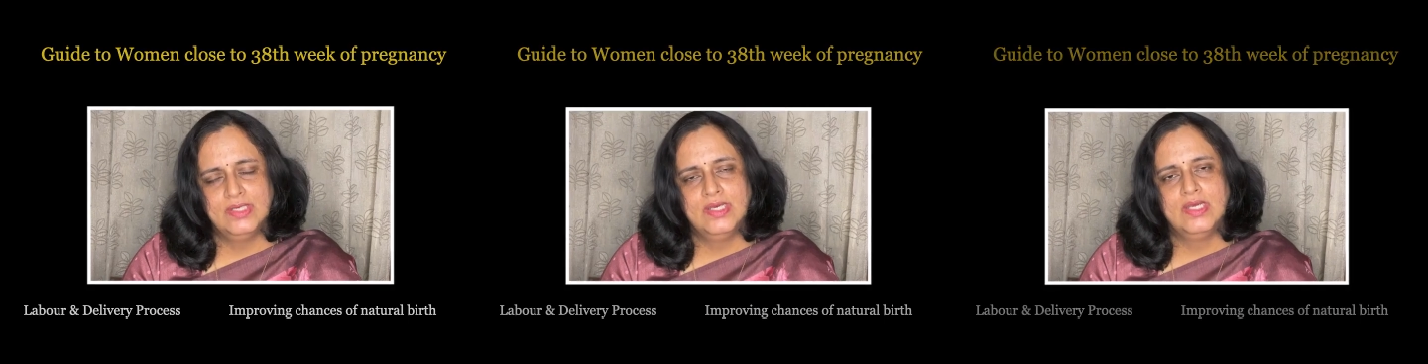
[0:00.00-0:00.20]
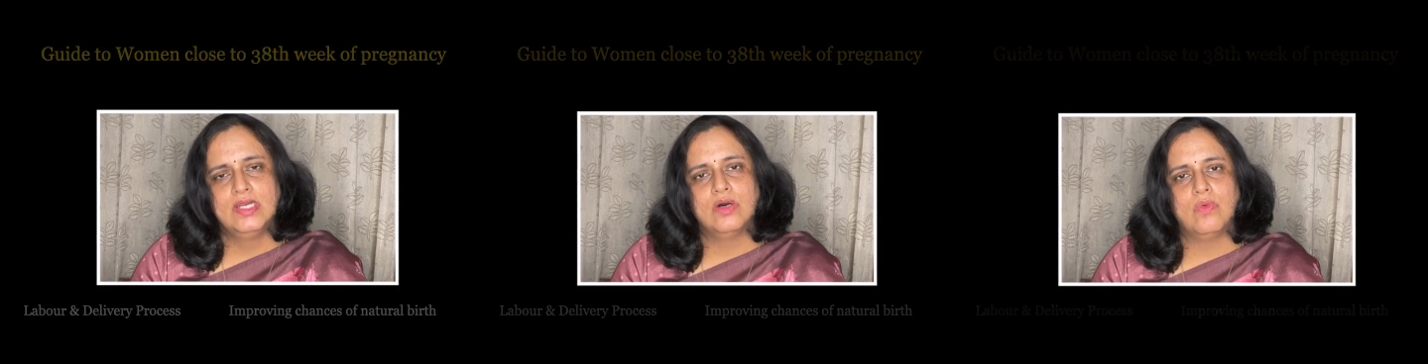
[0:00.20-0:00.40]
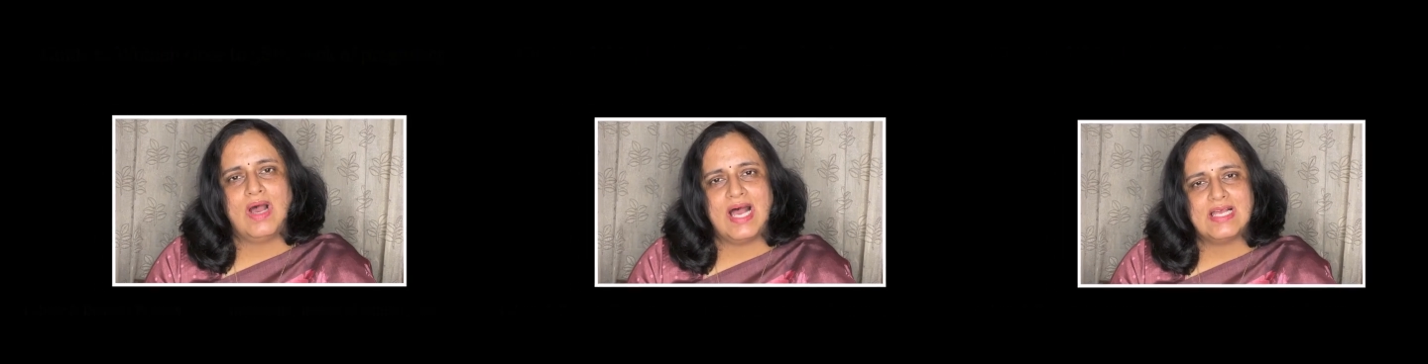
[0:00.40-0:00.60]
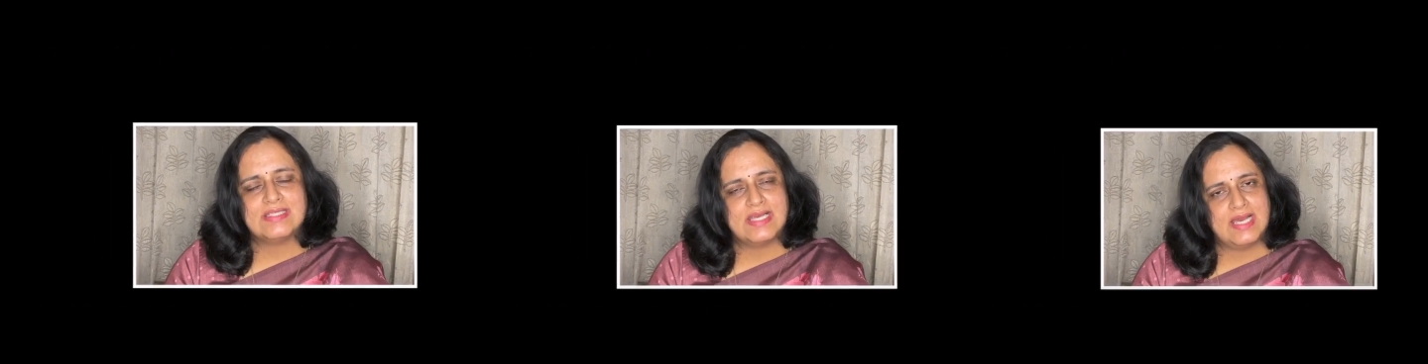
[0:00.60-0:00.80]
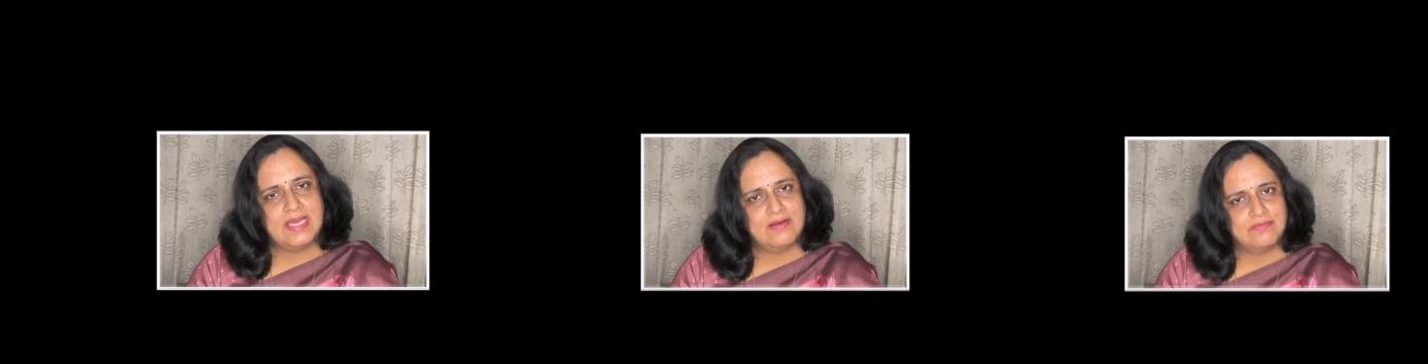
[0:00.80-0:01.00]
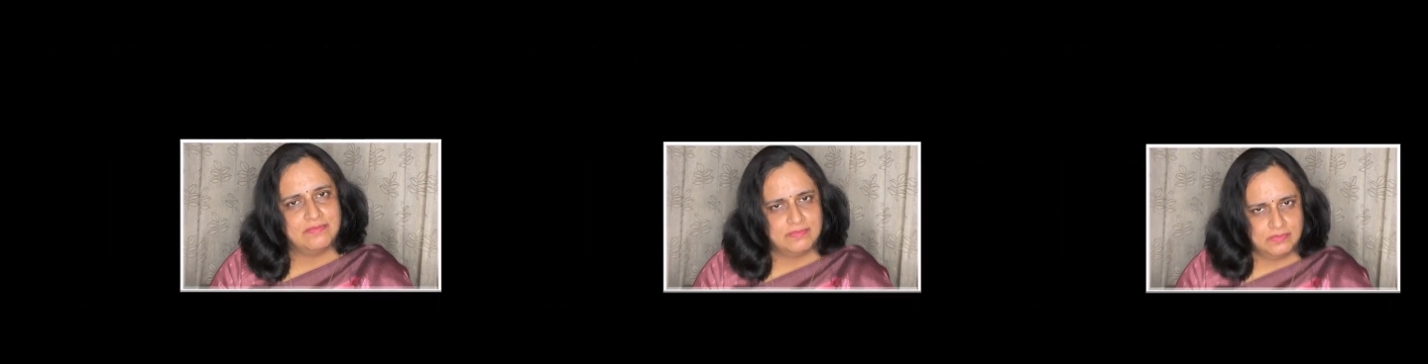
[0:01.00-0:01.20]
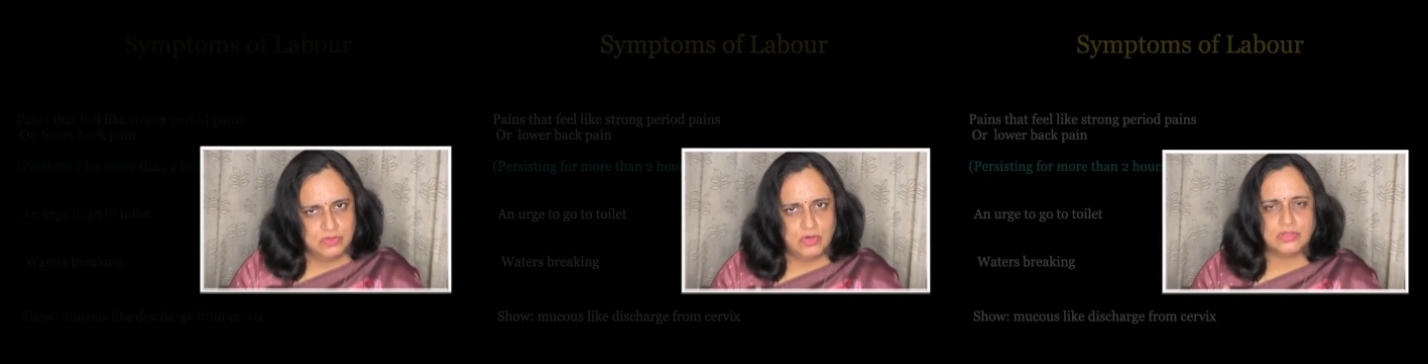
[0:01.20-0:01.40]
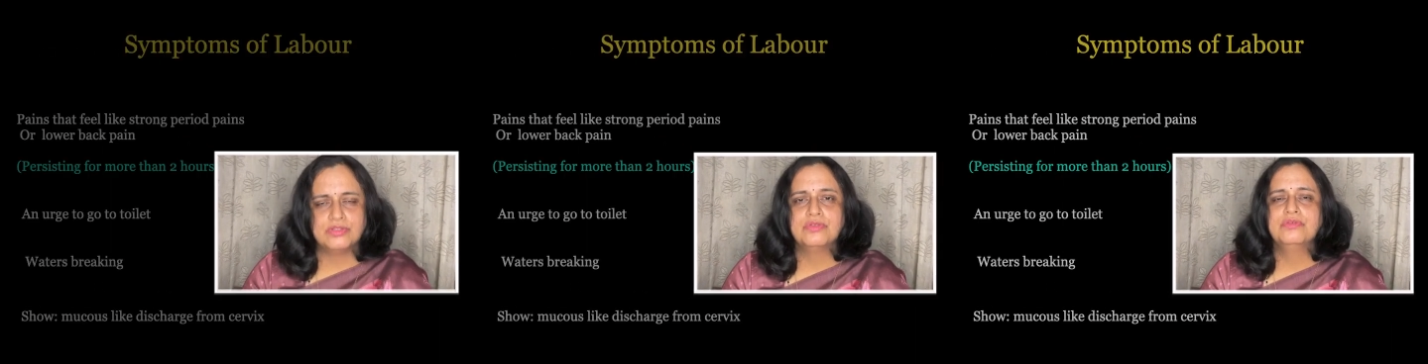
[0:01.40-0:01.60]
Now, as I have
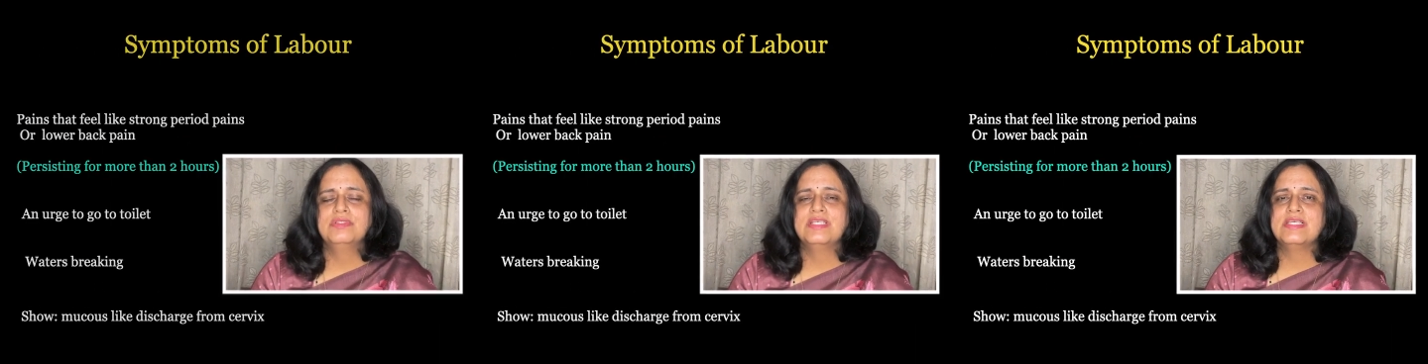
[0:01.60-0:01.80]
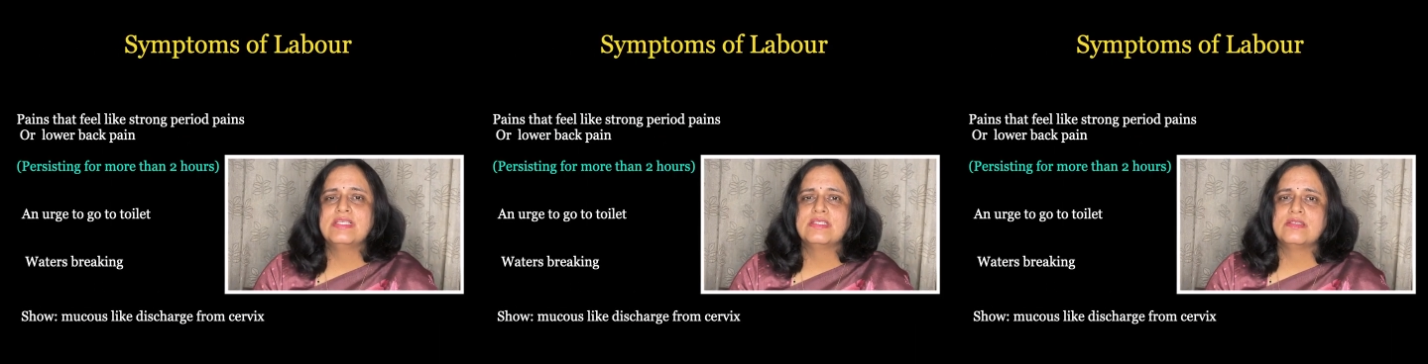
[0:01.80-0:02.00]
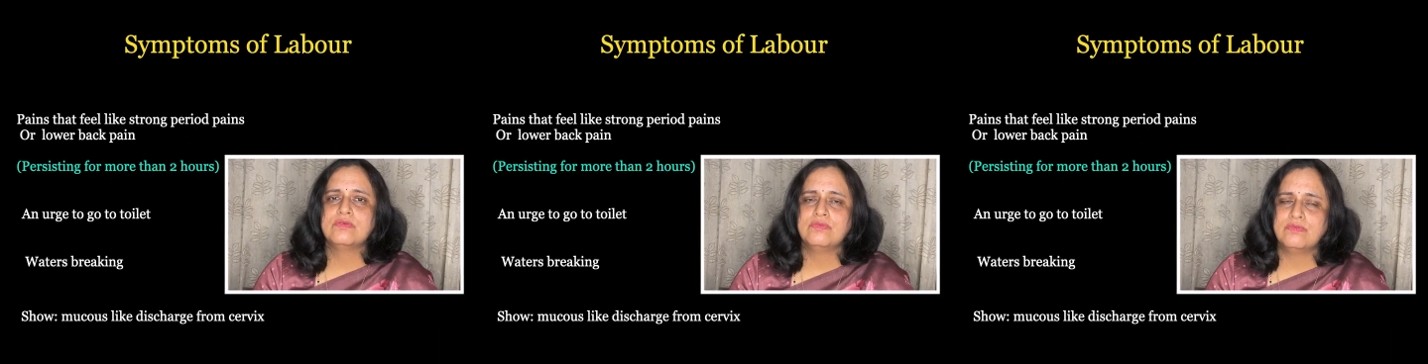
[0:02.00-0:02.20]
gone through this,